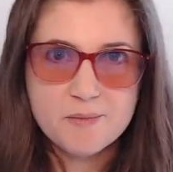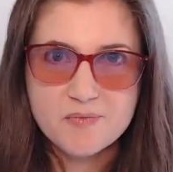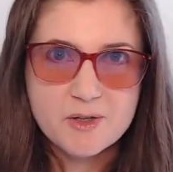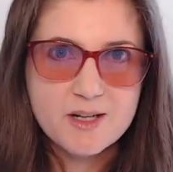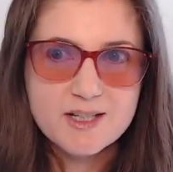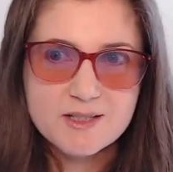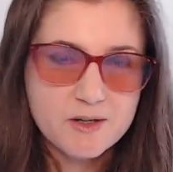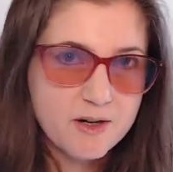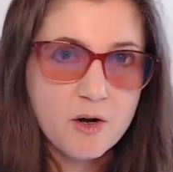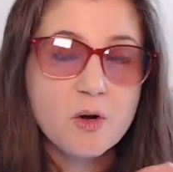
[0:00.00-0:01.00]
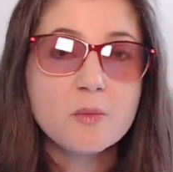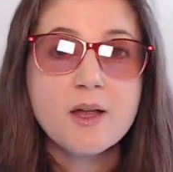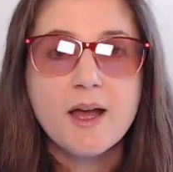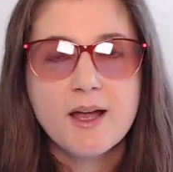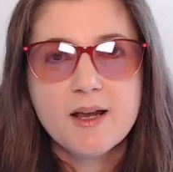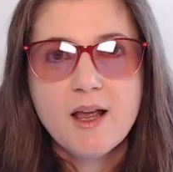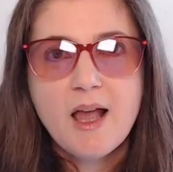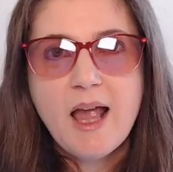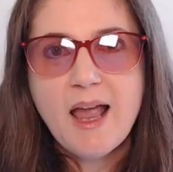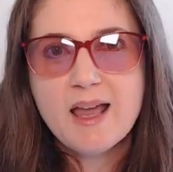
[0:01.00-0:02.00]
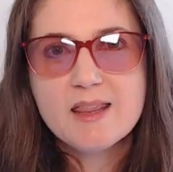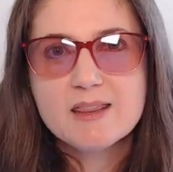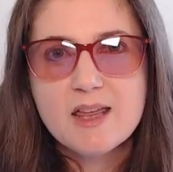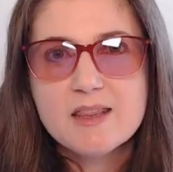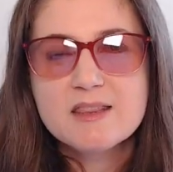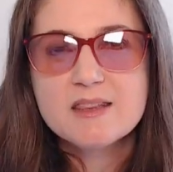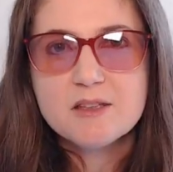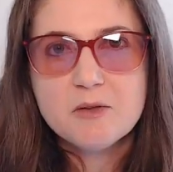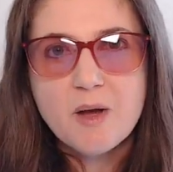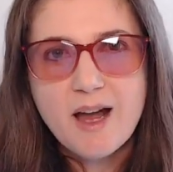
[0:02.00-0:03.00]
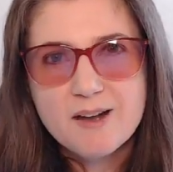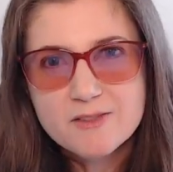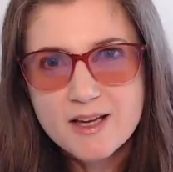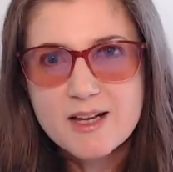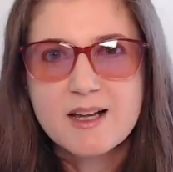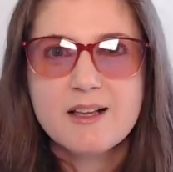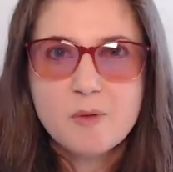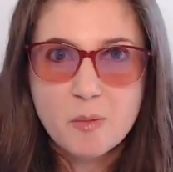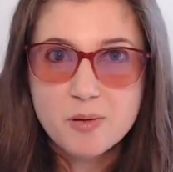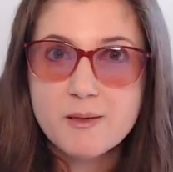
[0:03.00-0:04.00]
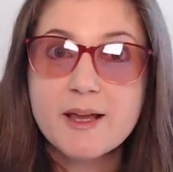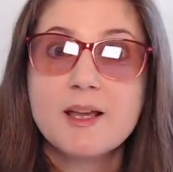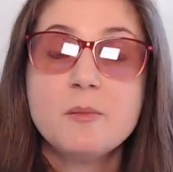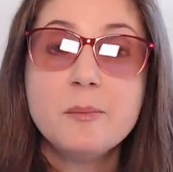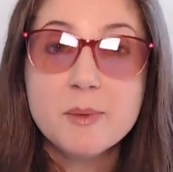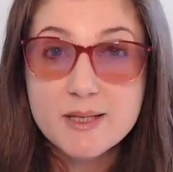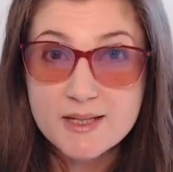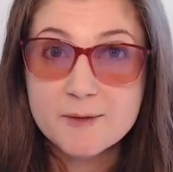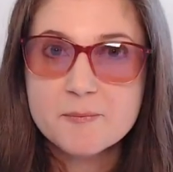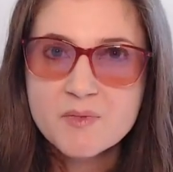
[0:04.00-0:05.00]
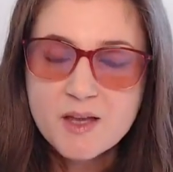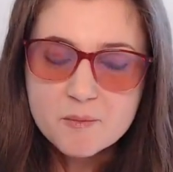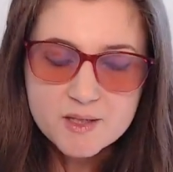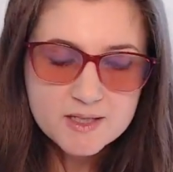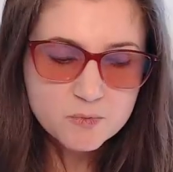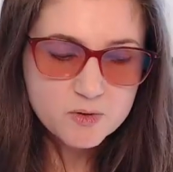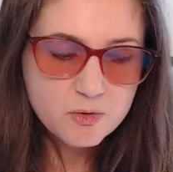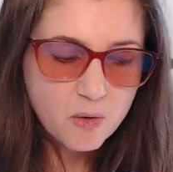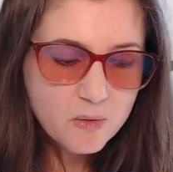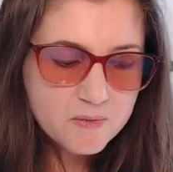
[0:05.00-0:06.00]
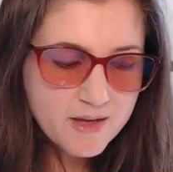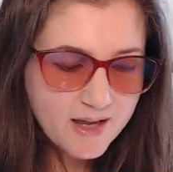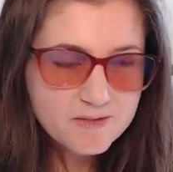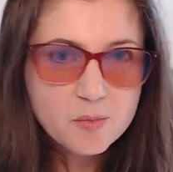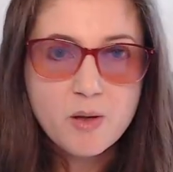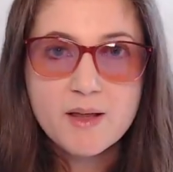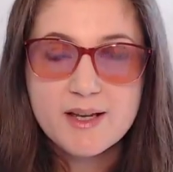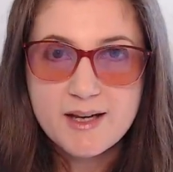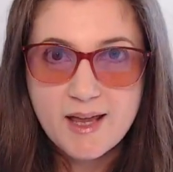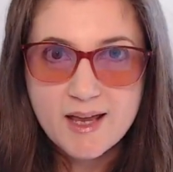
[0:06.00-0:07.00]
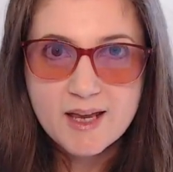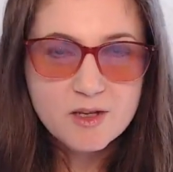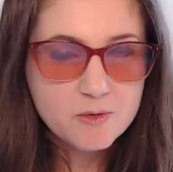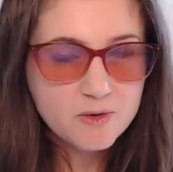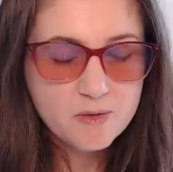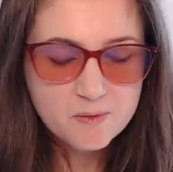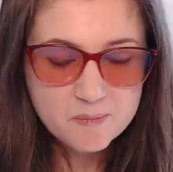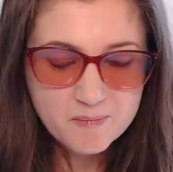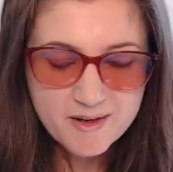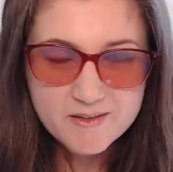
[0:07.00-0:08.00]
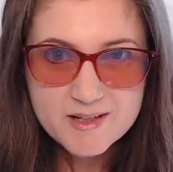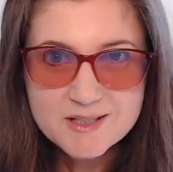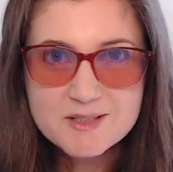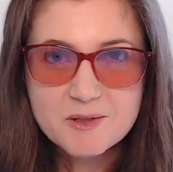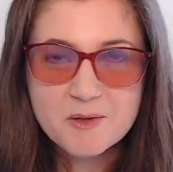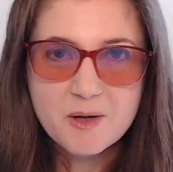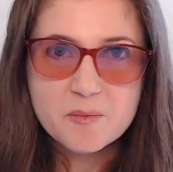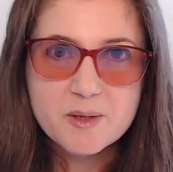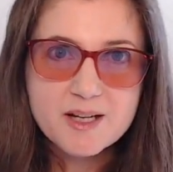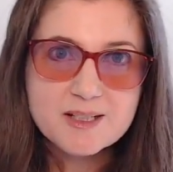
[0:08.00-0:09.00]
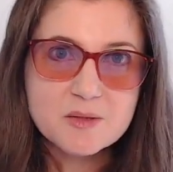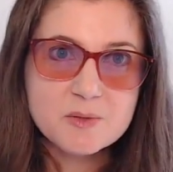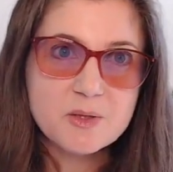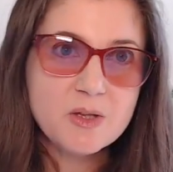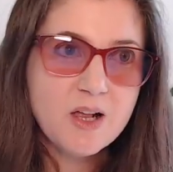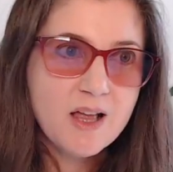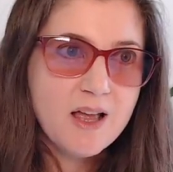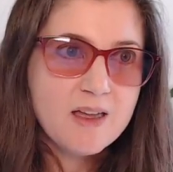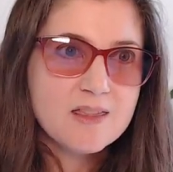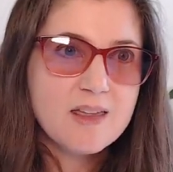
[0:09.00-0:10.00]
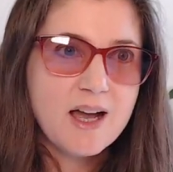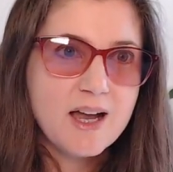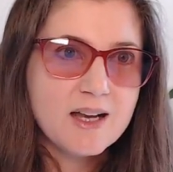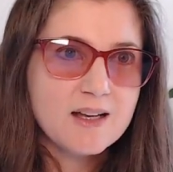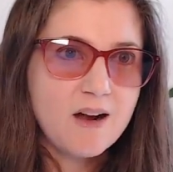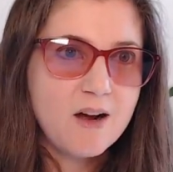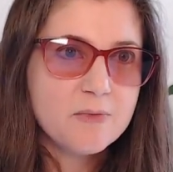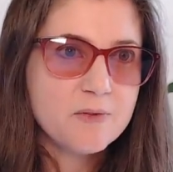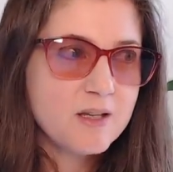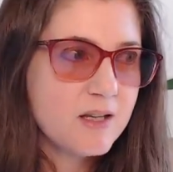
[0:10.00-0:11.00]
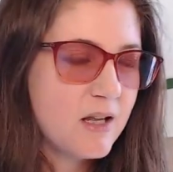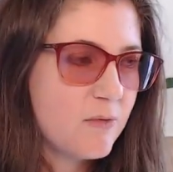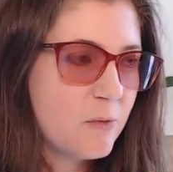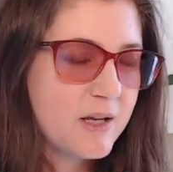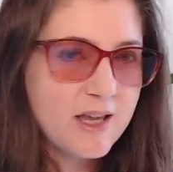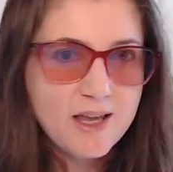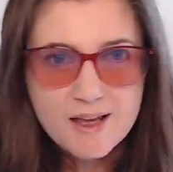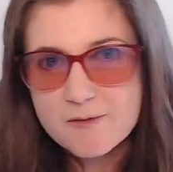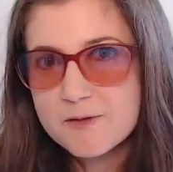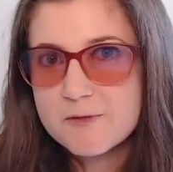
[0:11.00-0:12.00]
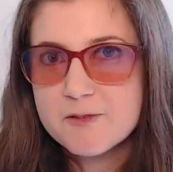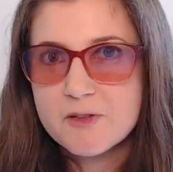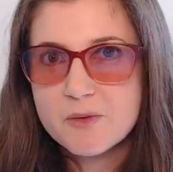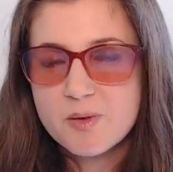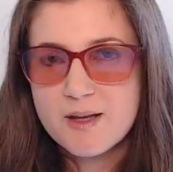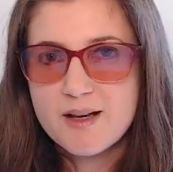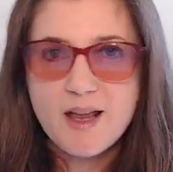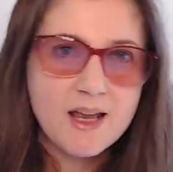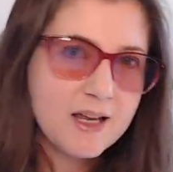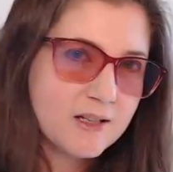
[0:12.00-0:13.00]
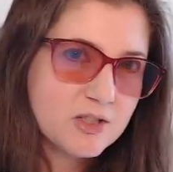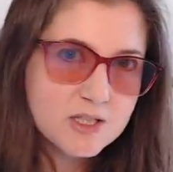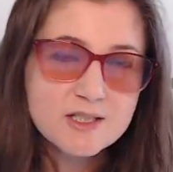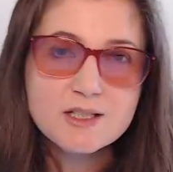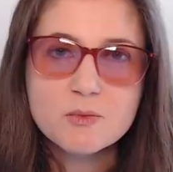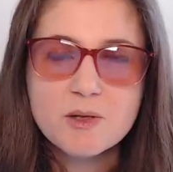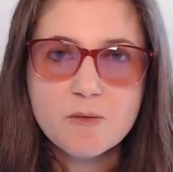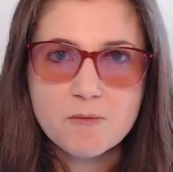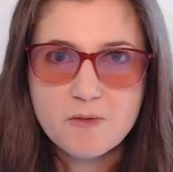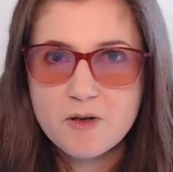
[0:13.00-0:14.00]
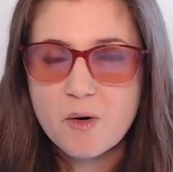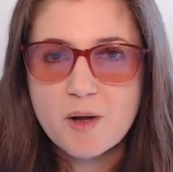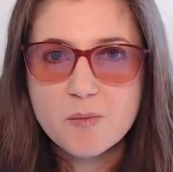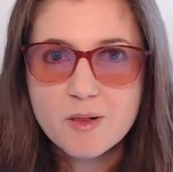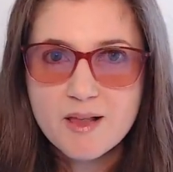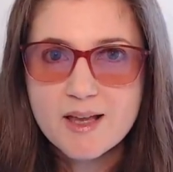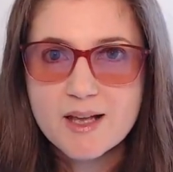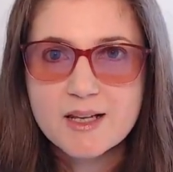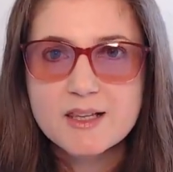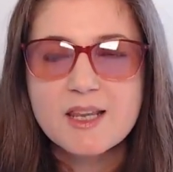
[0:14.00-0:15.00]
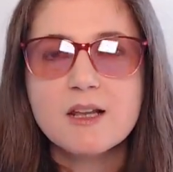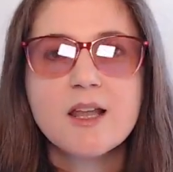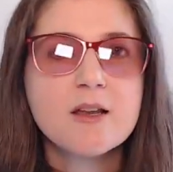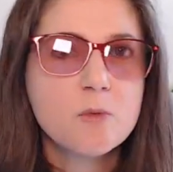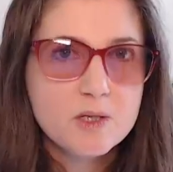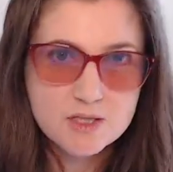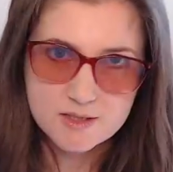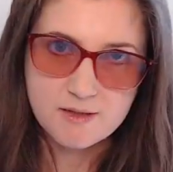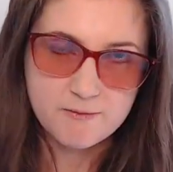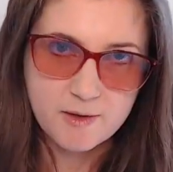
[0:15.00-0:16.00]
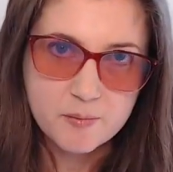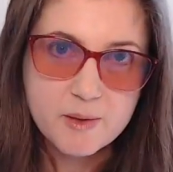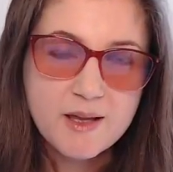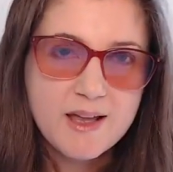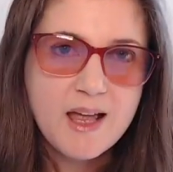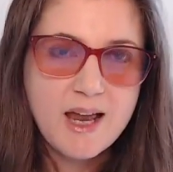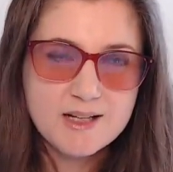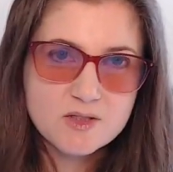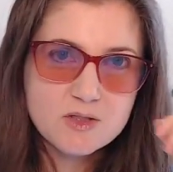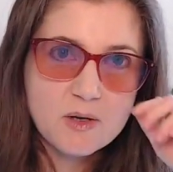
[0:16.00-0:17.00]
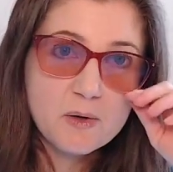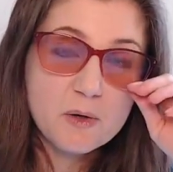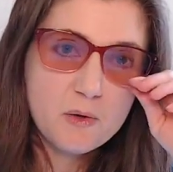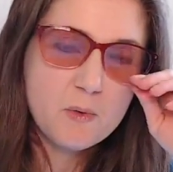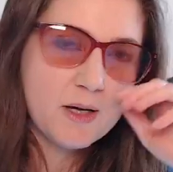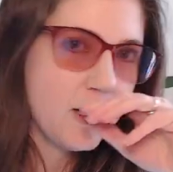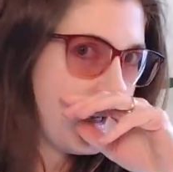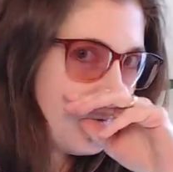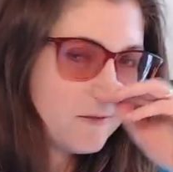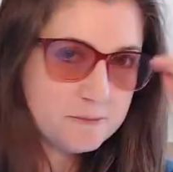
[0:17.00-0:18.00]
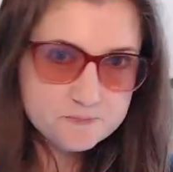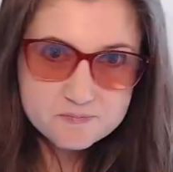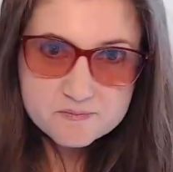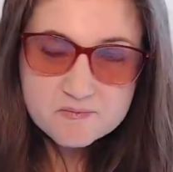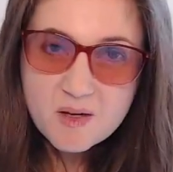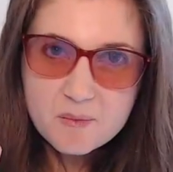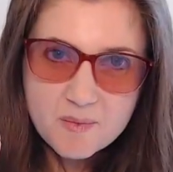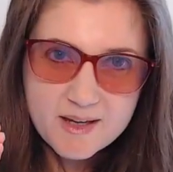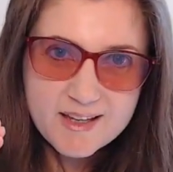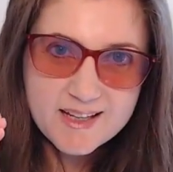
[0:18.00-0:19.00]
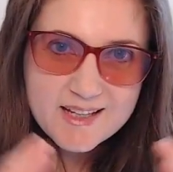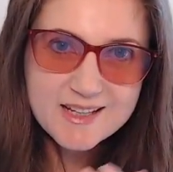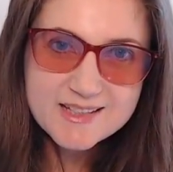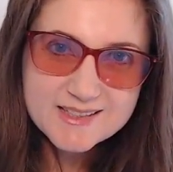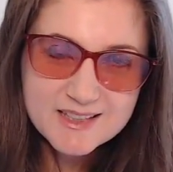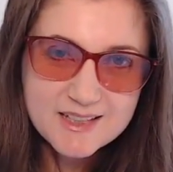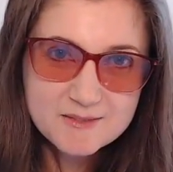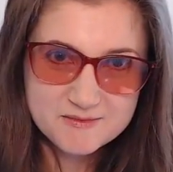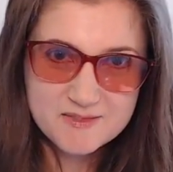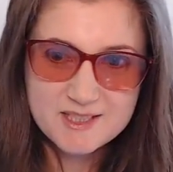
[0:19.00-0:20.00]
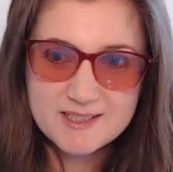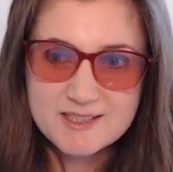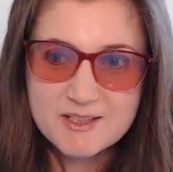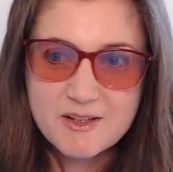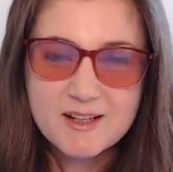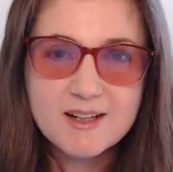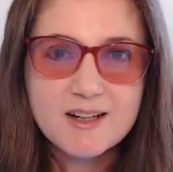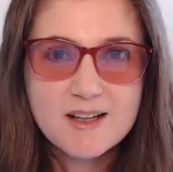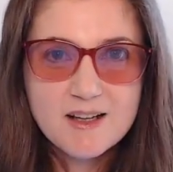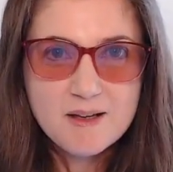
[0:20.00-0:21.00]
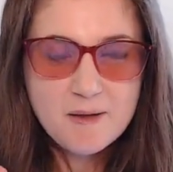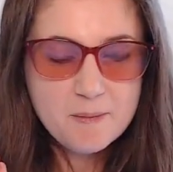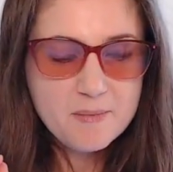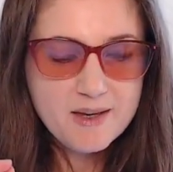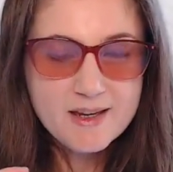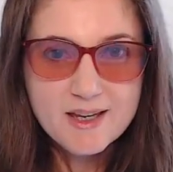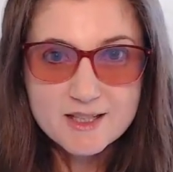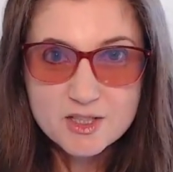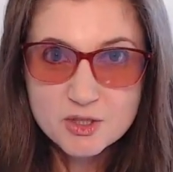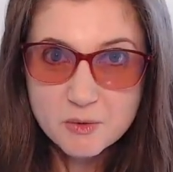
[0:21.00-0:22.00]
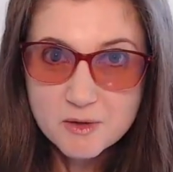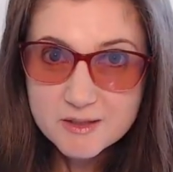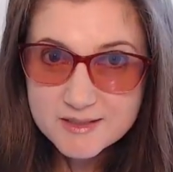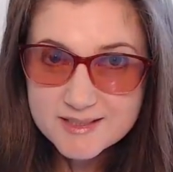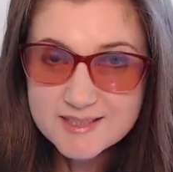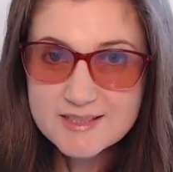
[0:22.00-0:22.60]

your kids aren't home yet, and you have like a plan B. Because when you only have a plan A, migraine is so unpredictable that often if we can't fulfill the plan A just as we had planned, then like we just give up. And so you want to make it easy to start, make it short,